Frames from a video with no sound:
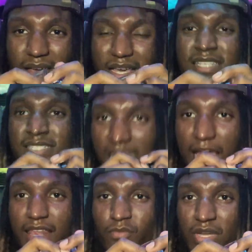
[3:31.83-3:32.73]

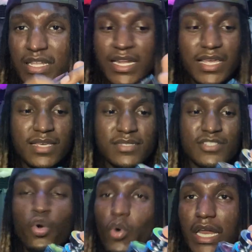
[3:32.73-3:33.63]
exactly what it is.
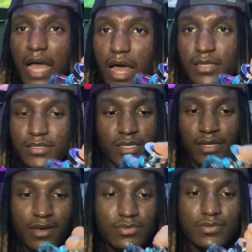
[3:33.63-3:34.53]
$20. It
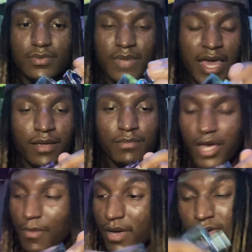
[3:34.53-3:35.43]
don't, like,
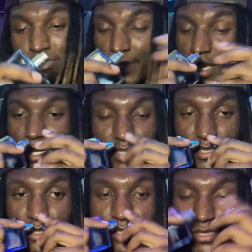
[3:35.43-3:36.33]
come on, man. This
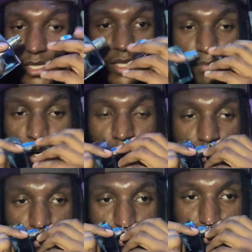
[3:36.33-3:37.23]
is cheap, bro.
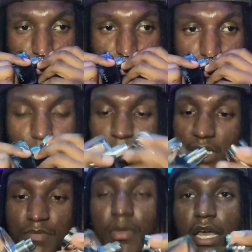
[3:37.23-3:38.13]
But it
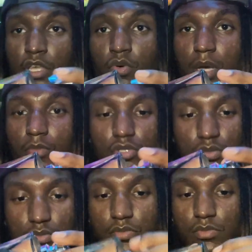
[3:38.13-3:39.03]
smell like cucumbers.
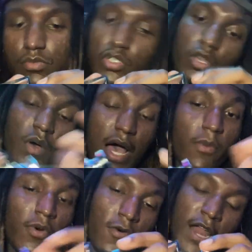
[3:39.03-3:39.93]
So,
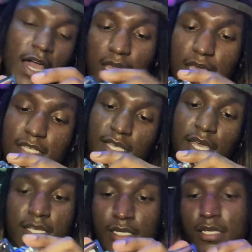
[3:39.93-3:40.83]
what I can say
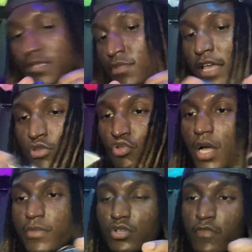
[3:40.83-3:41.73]
is it smell like
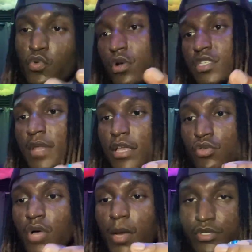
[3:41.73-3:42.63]
cucumbers. So, if you want to smell like
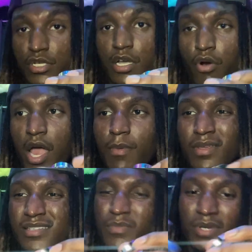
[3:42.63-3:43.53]
cucumbers, yeah, grab
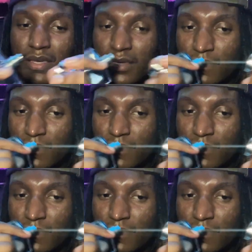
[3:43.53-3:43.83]
this. But